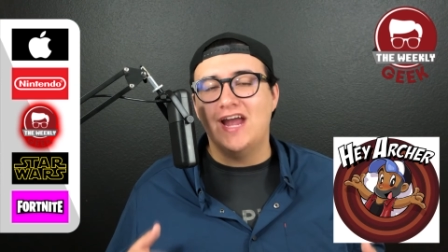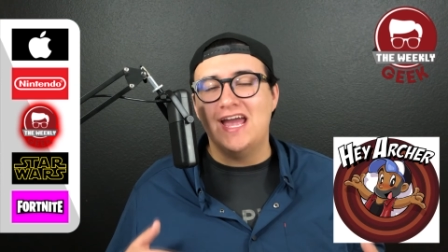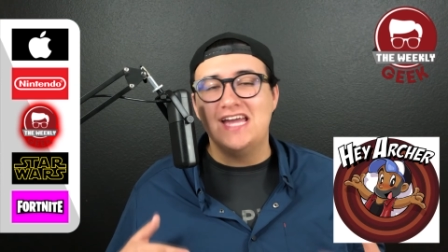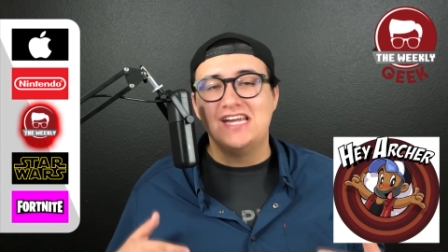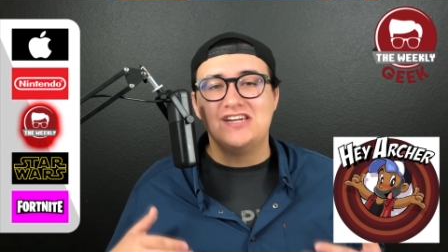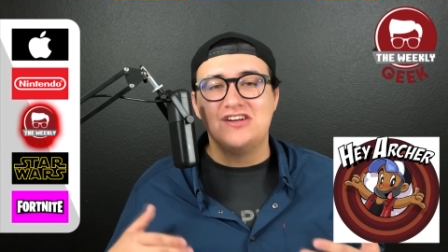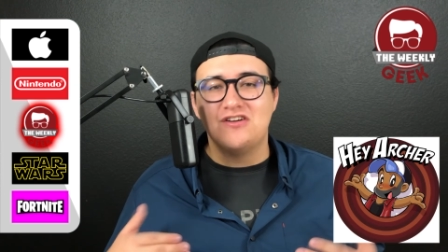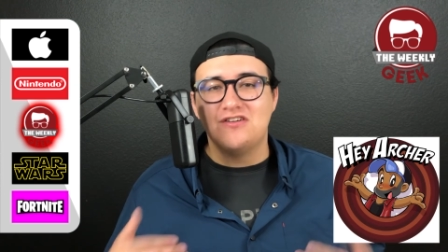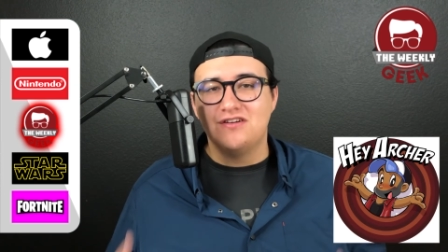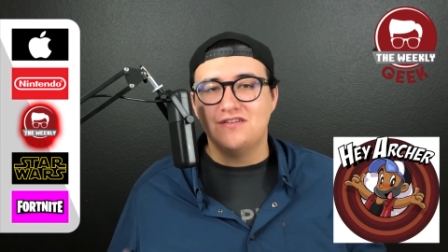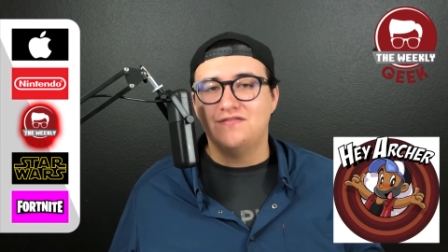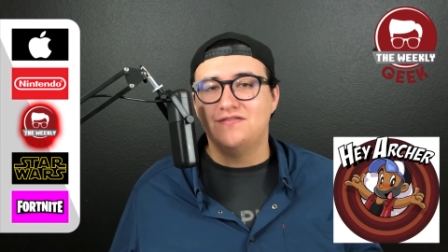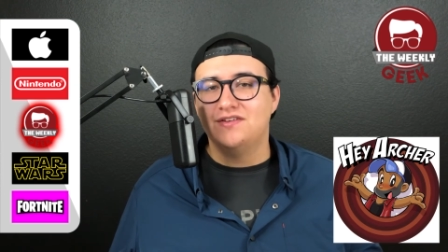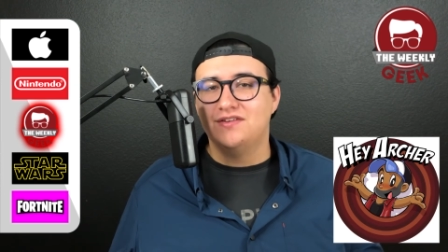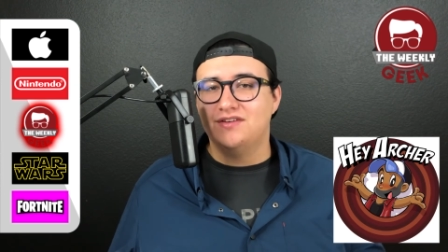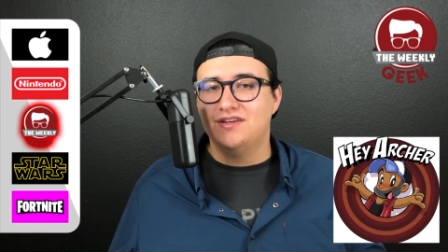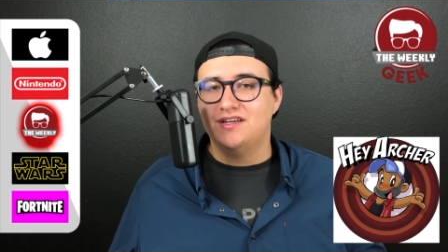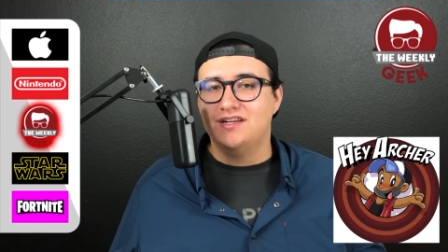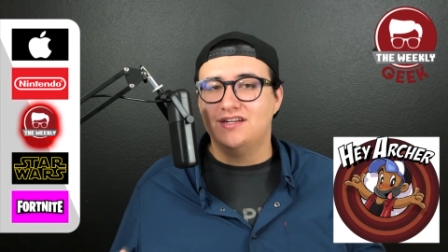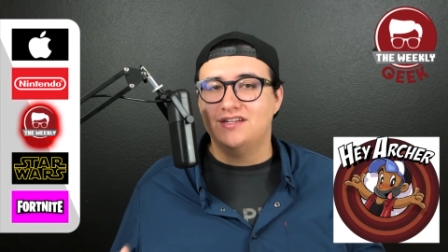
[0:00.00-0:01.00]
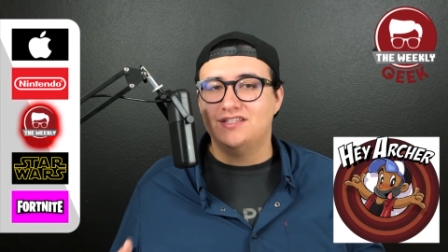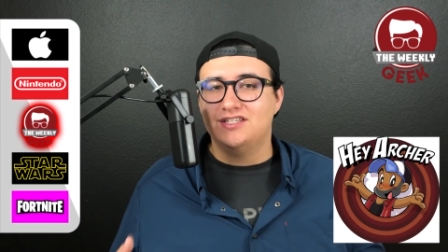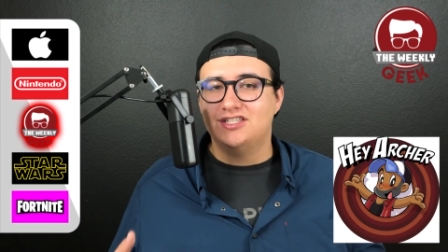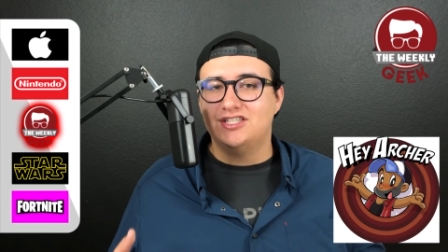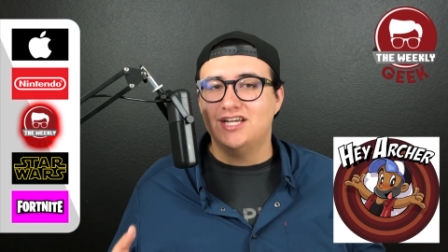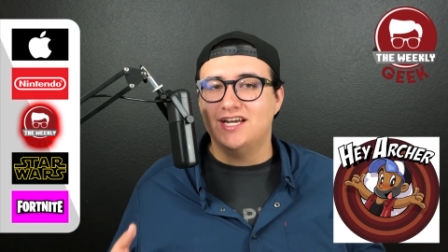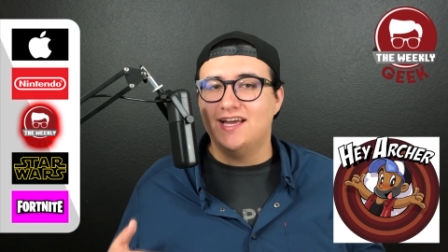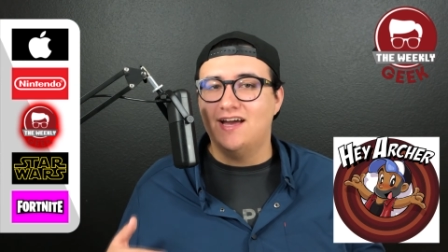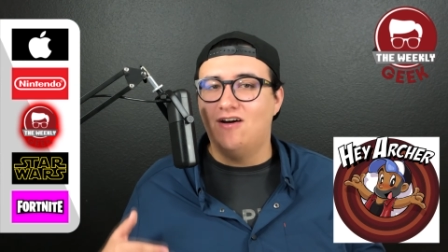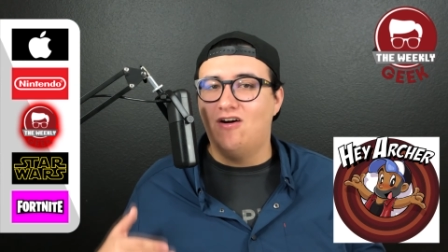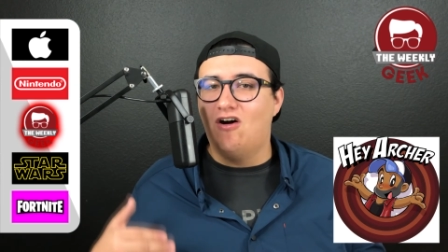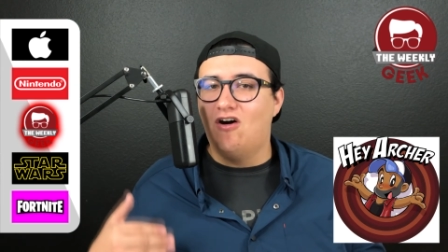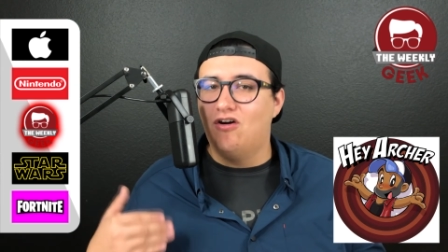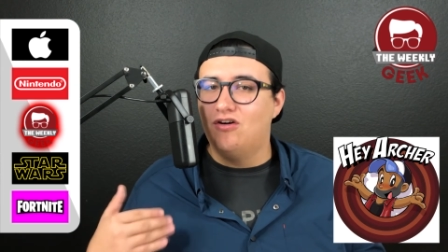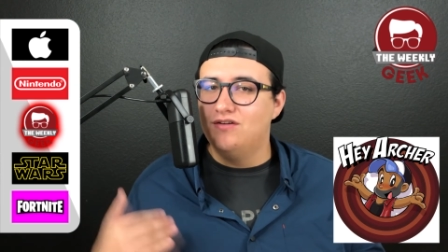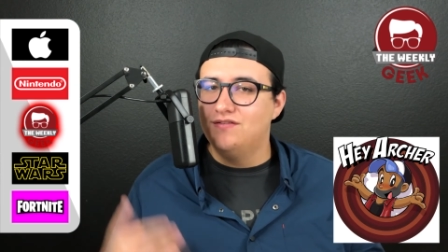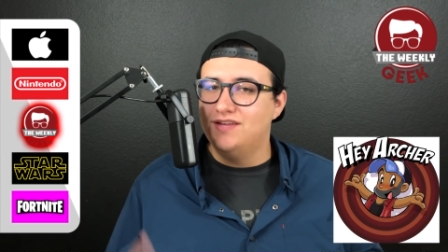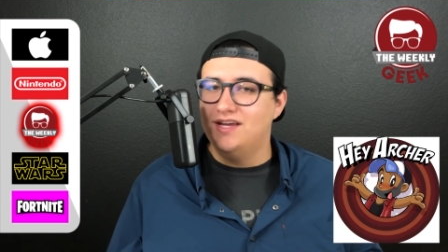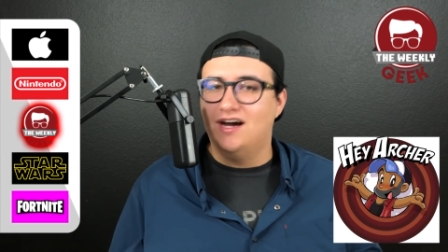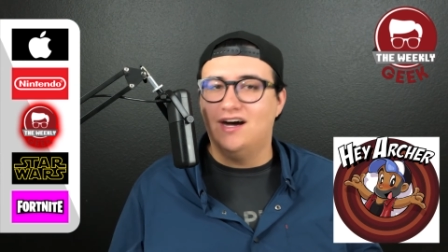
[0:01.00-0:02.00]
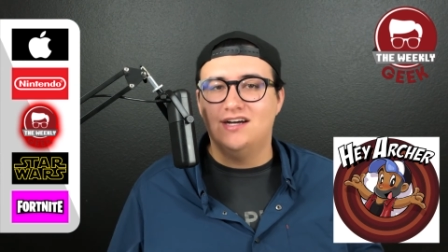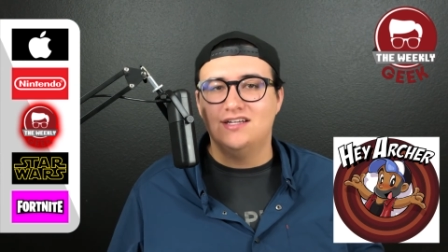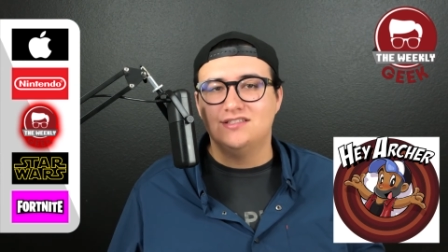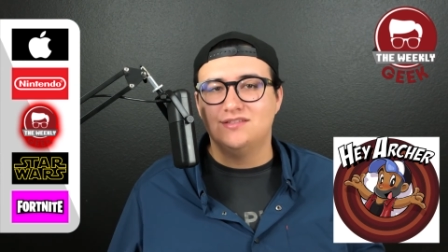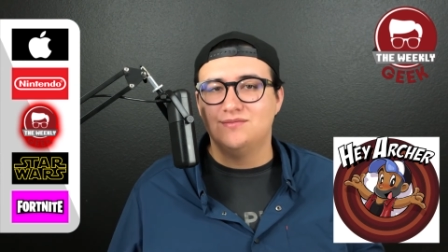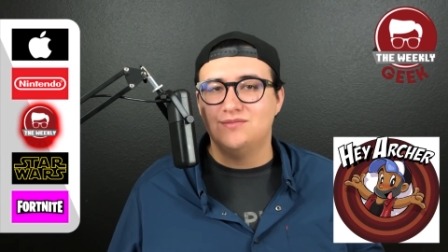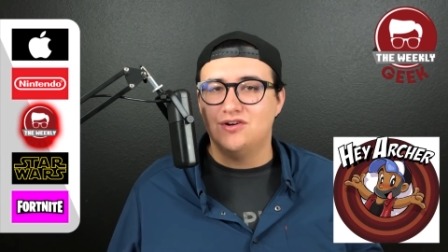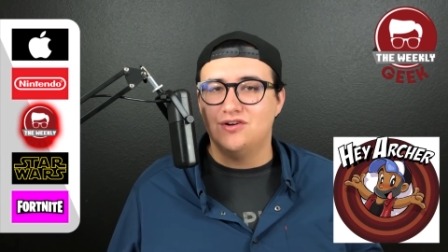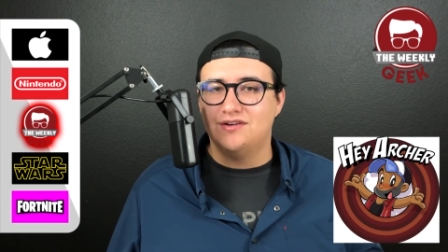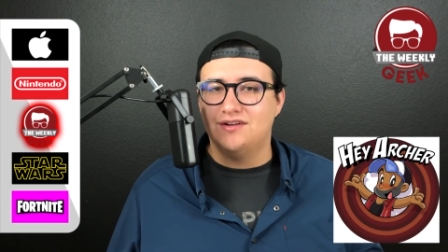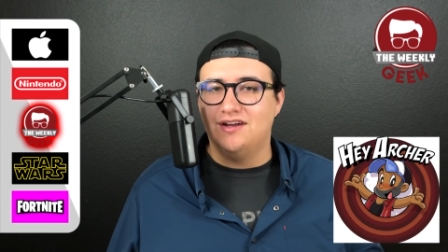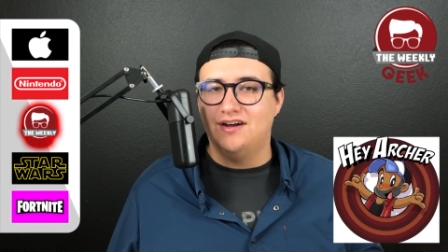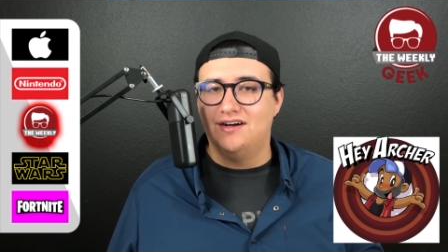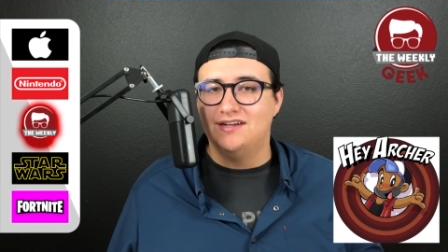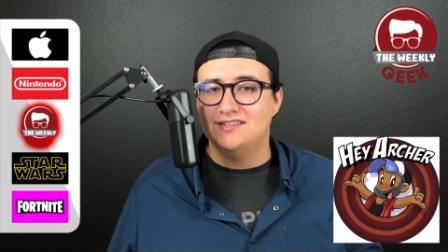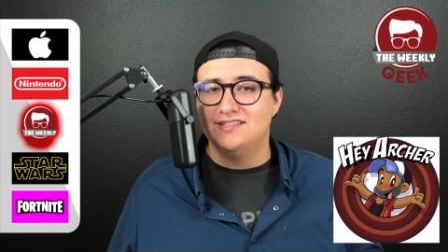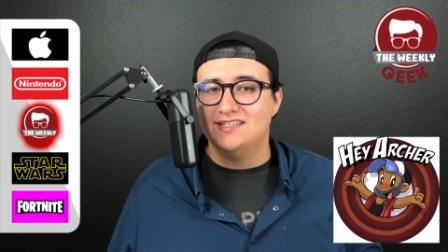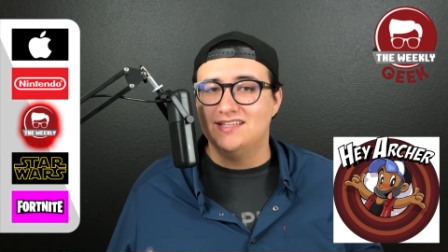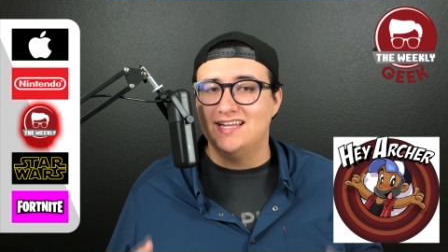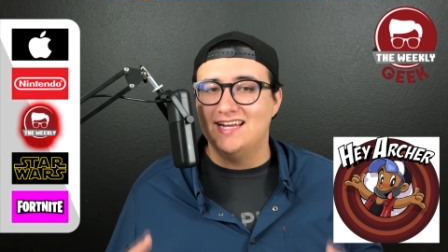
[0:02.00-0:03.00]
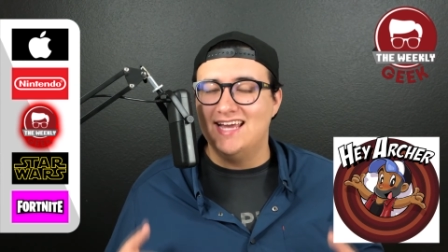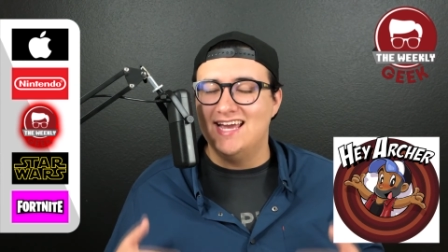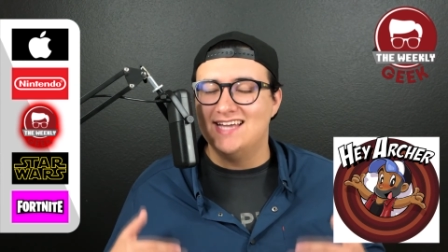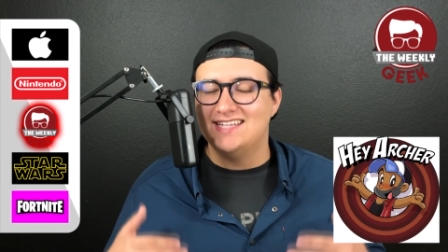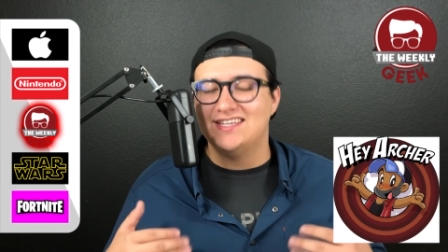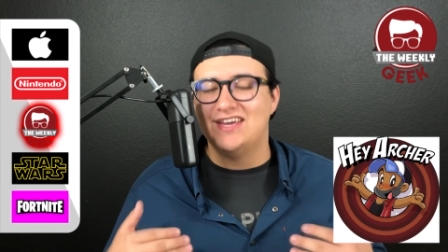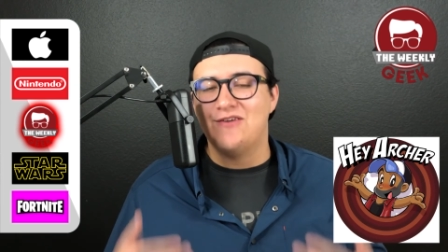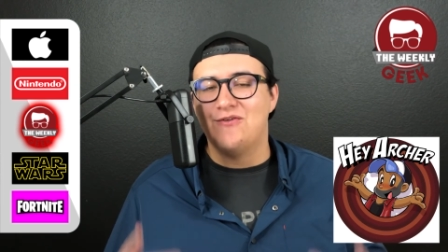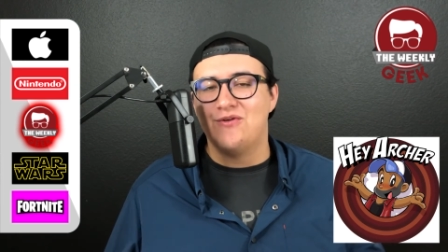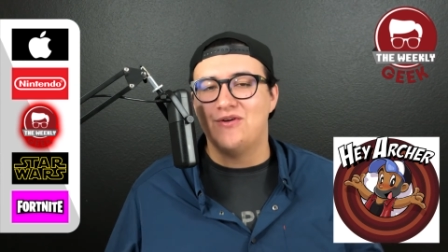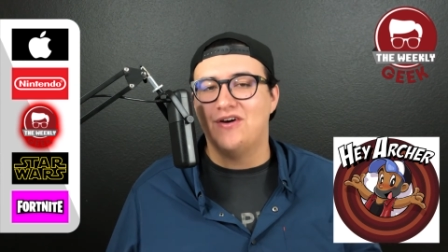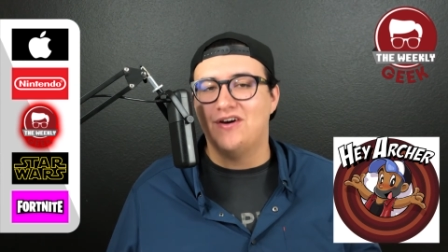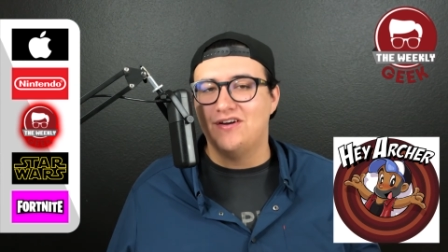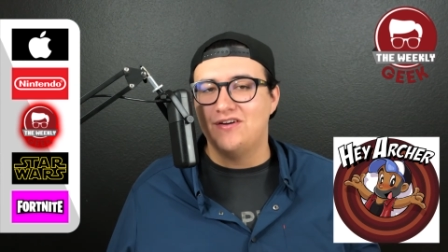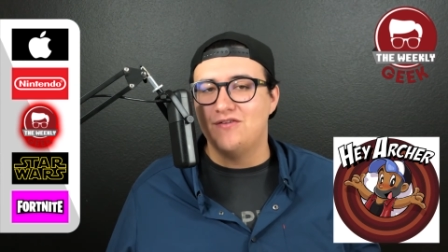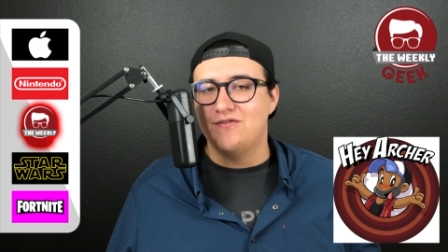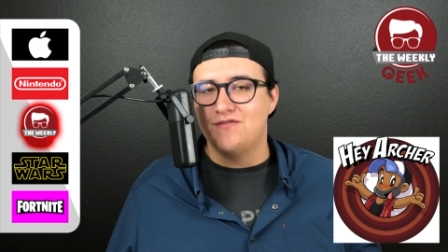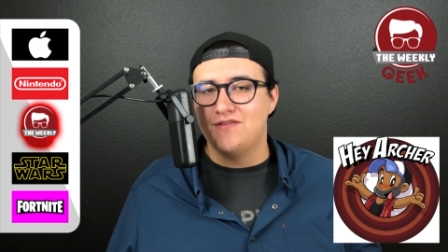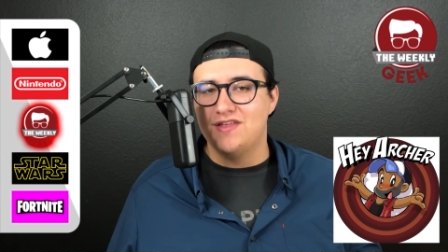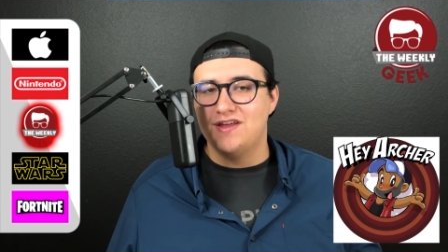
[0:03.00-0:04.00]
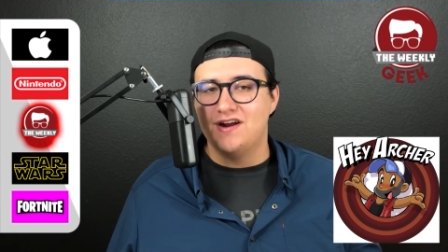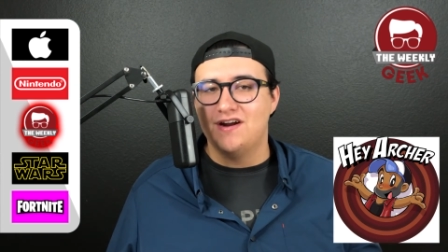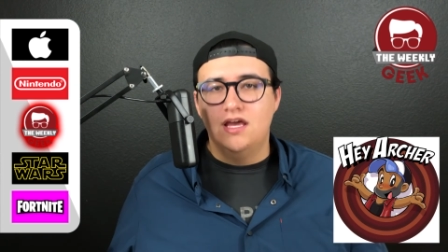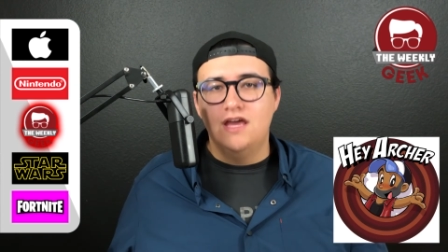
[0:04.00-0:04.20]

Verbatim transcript: and Nerd Affiliated to check out all of the awesome nerd content that he has going on over there.